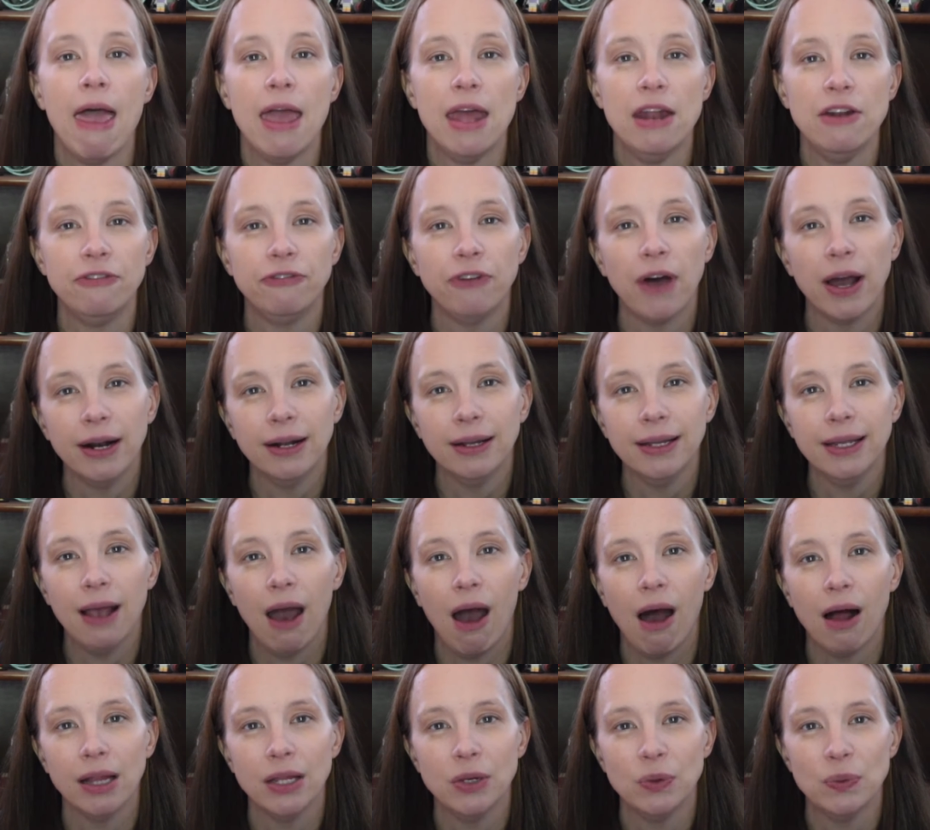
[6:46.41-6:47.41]
And finally,
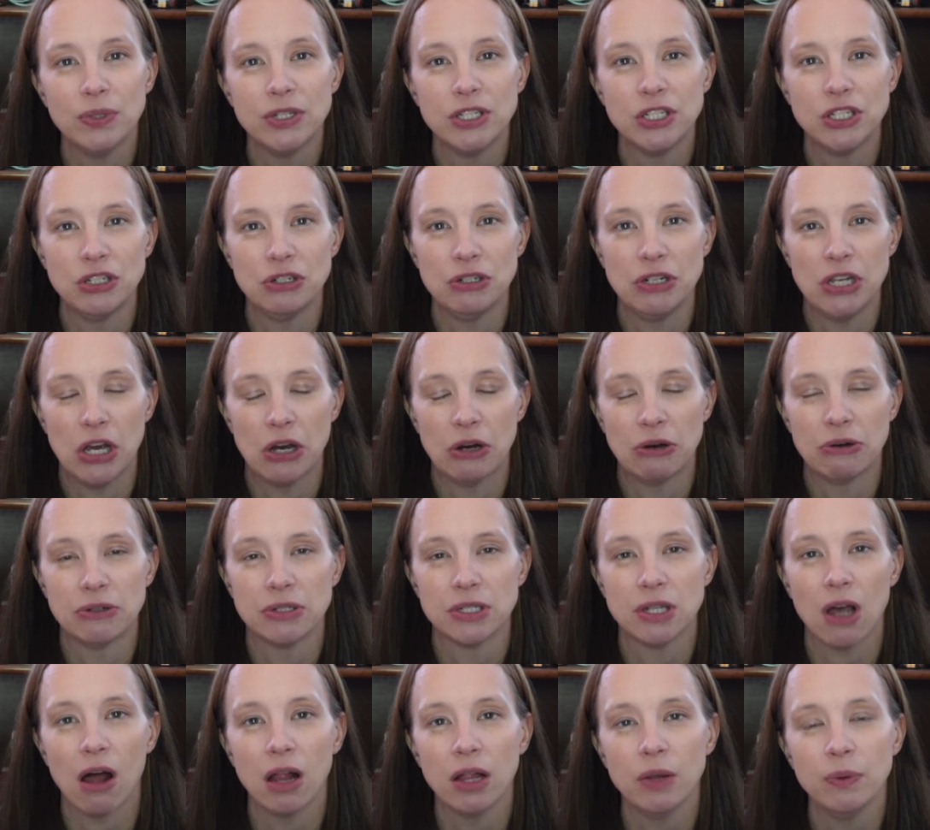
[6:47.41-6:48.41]
Hollywood
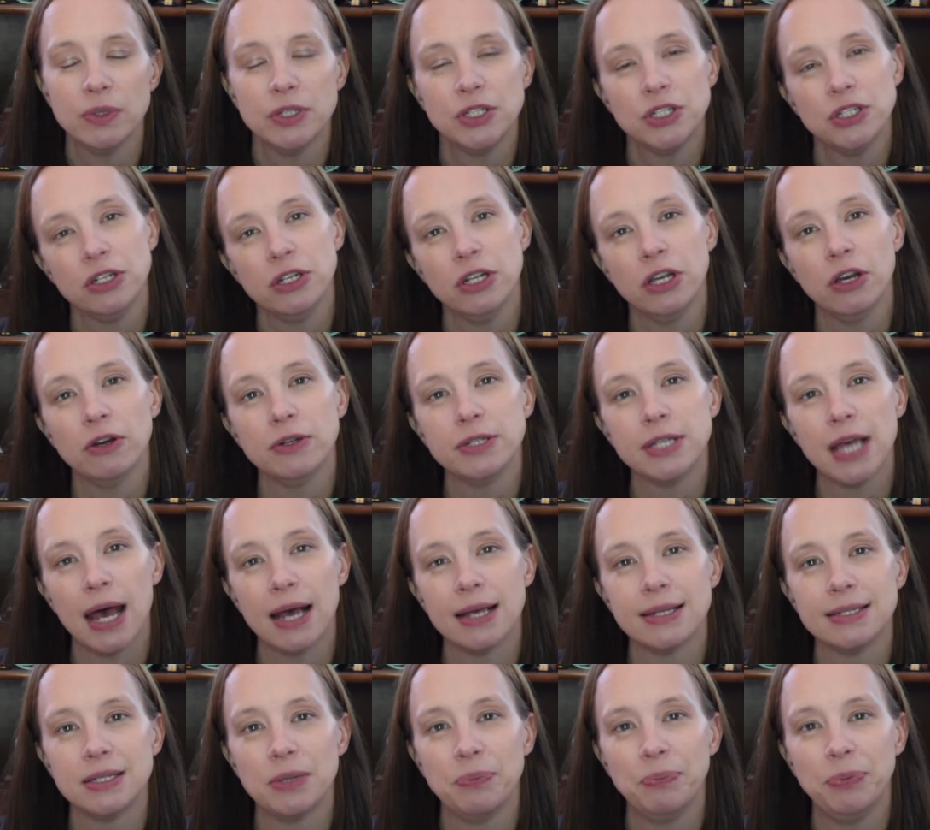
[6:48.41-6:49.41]
Studios. Hollywood Studios
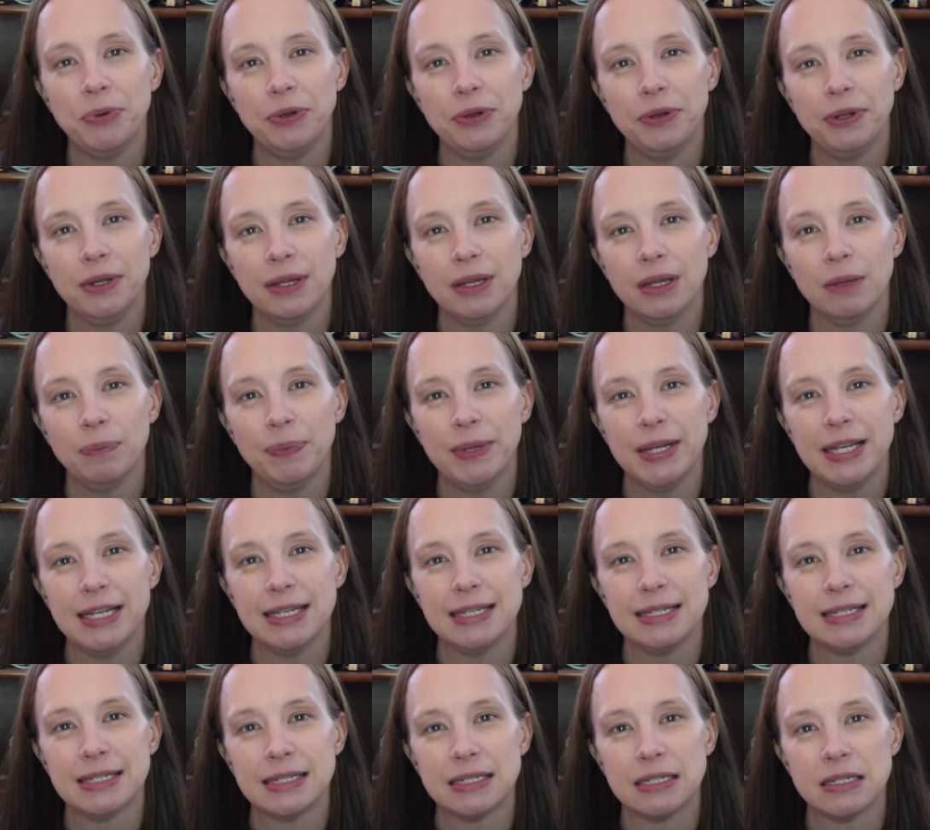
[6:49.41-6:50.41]
has the Beauty and the
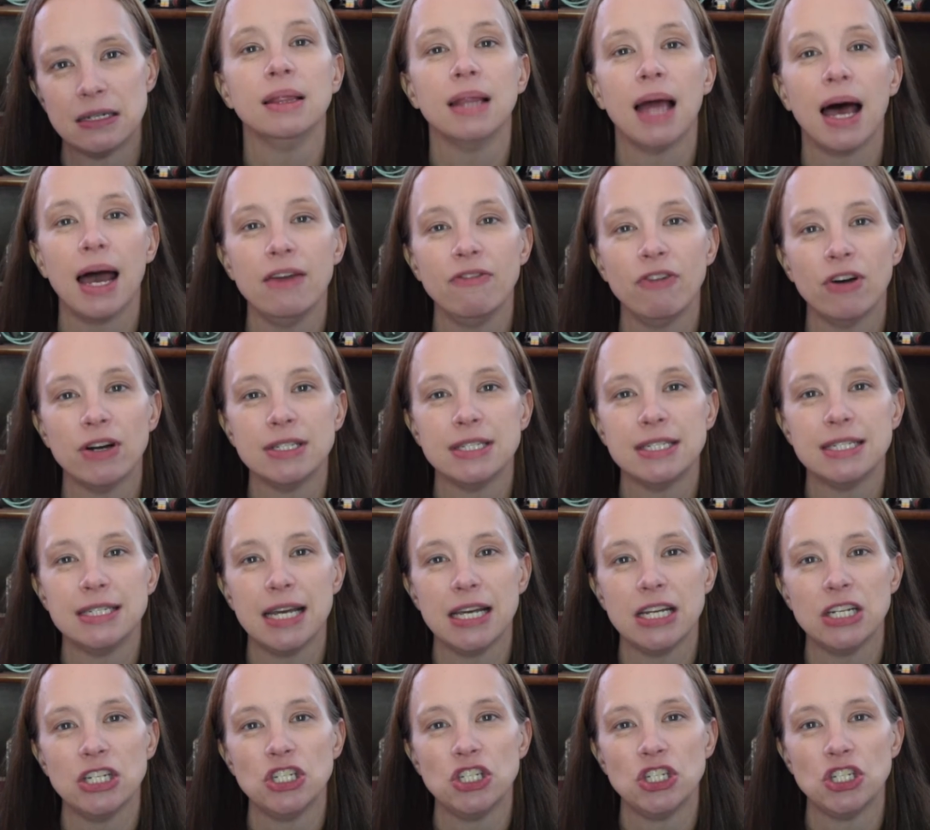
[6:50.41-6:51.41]
Beast live on
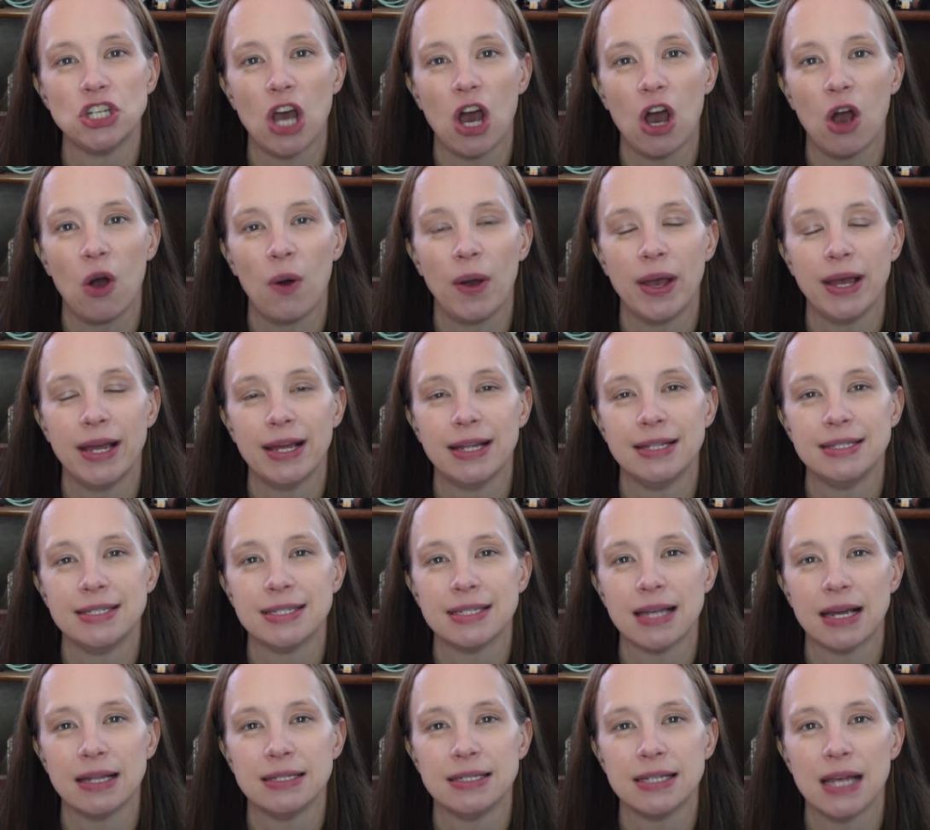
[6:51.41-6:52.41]
stage show in
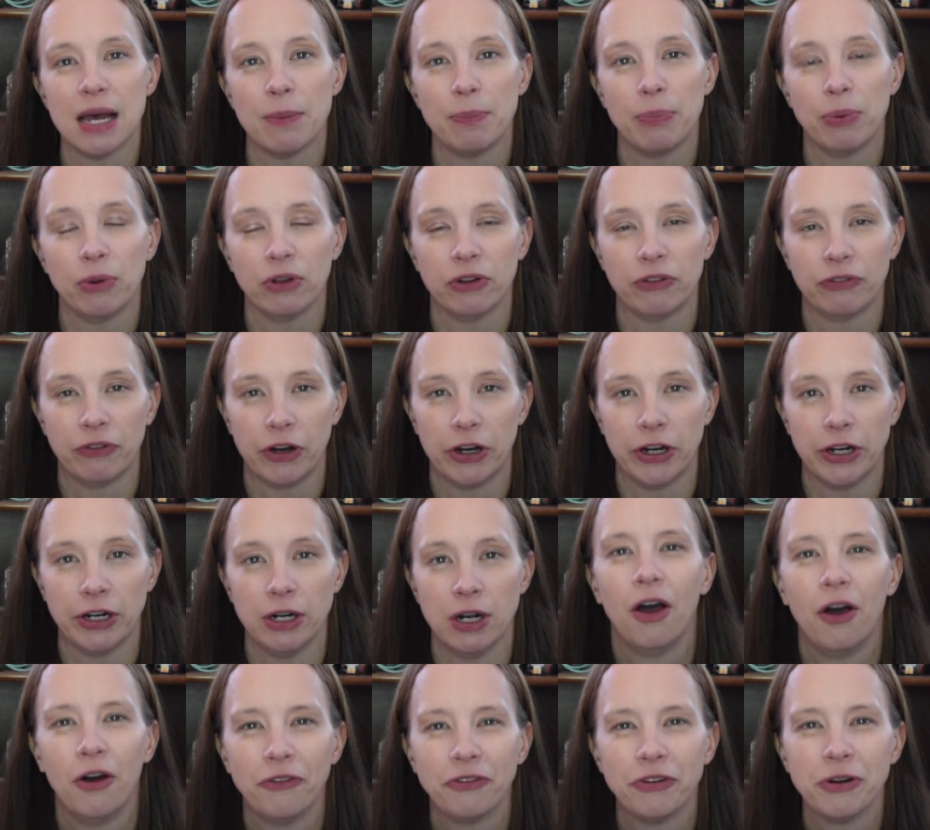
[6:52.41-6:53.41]
Sunset
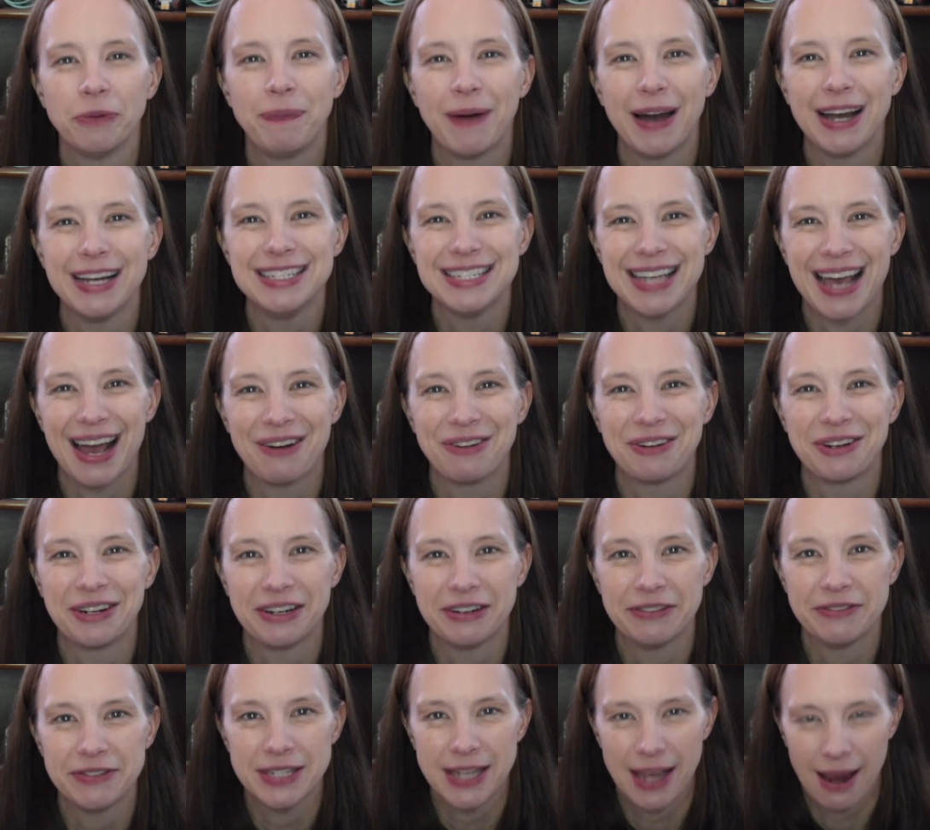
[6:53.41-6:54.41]
Boulevard over by Tower
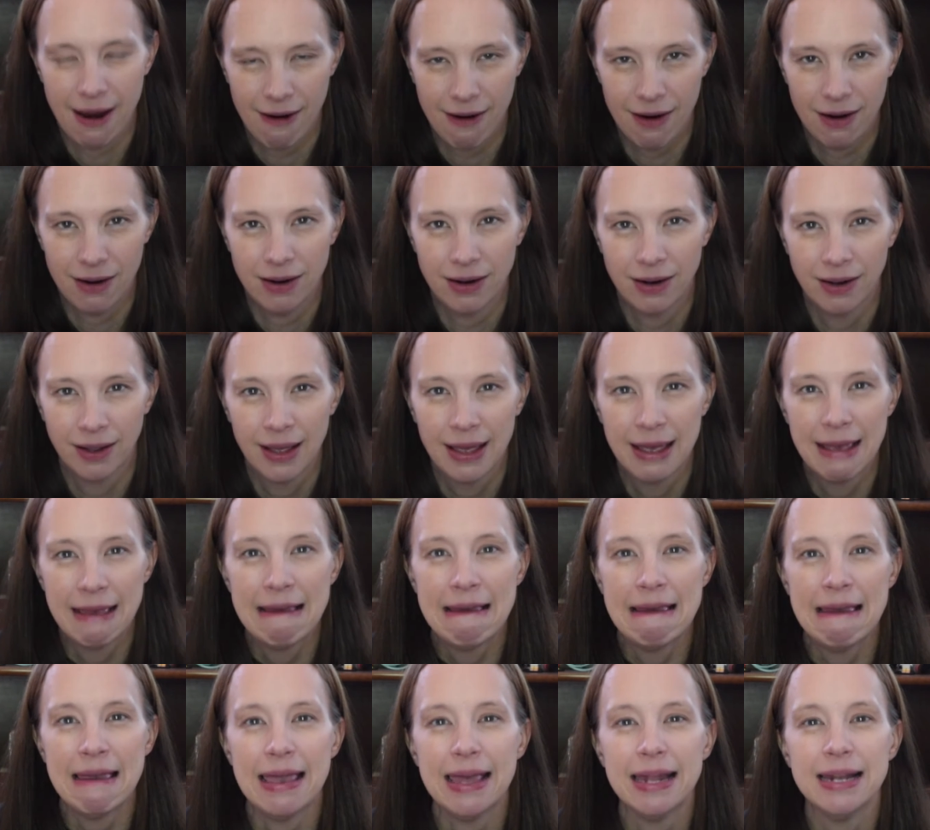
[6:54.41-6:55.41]
of Terror.
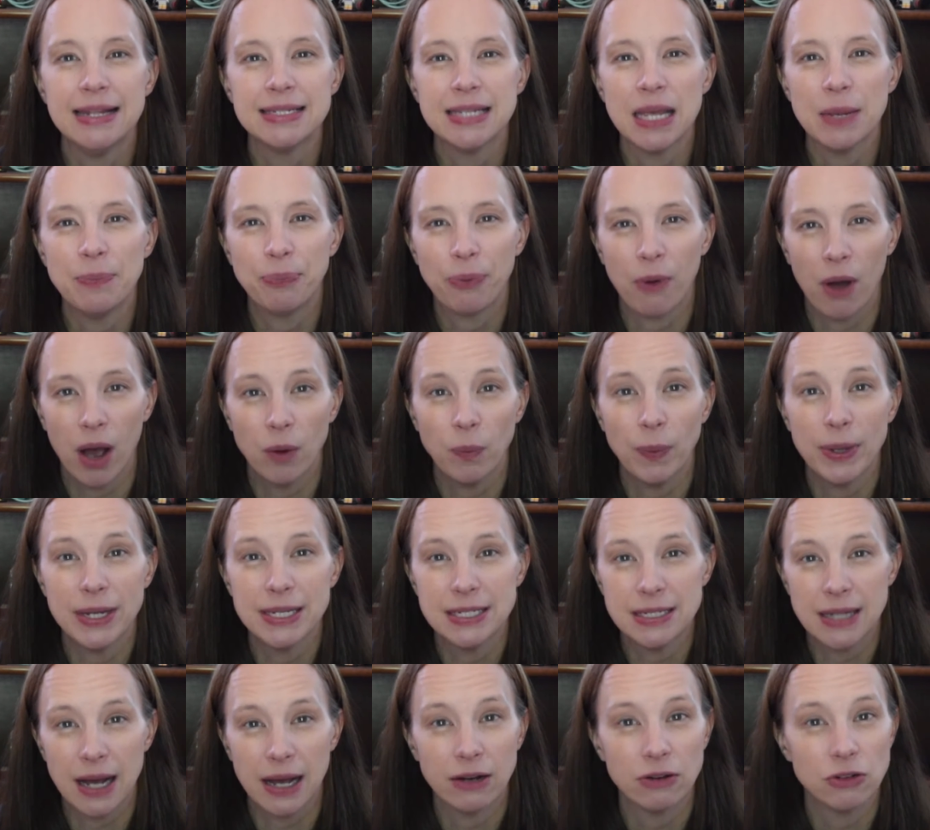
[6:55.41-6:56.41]
It is a Broadway
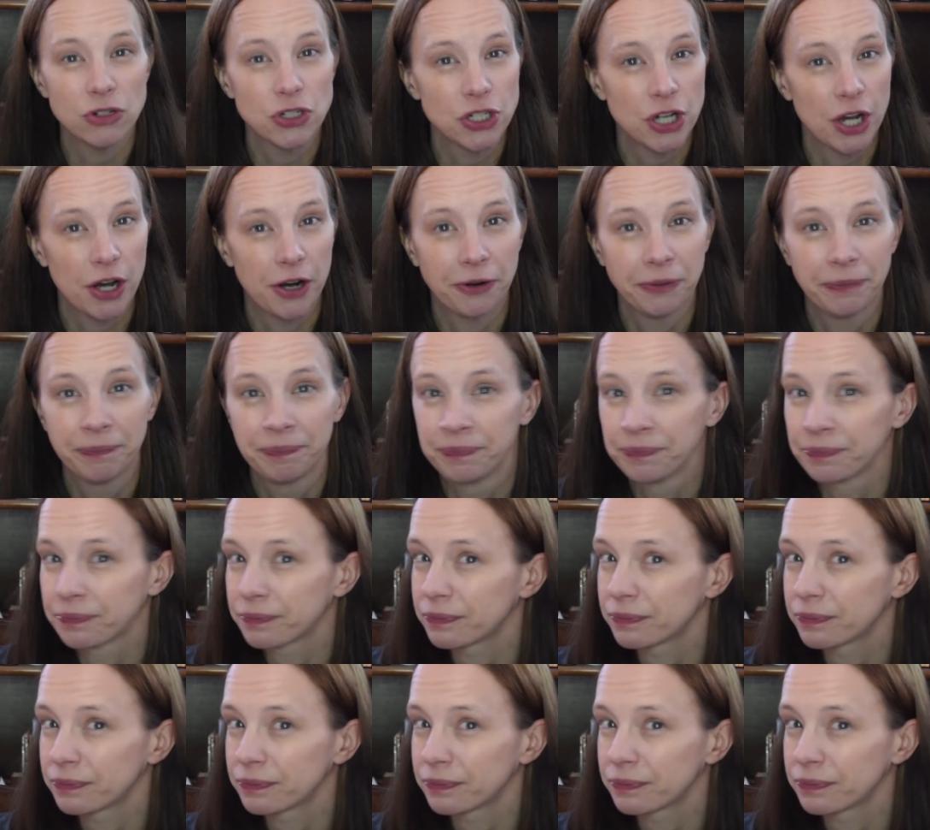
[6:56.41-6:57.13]
style show.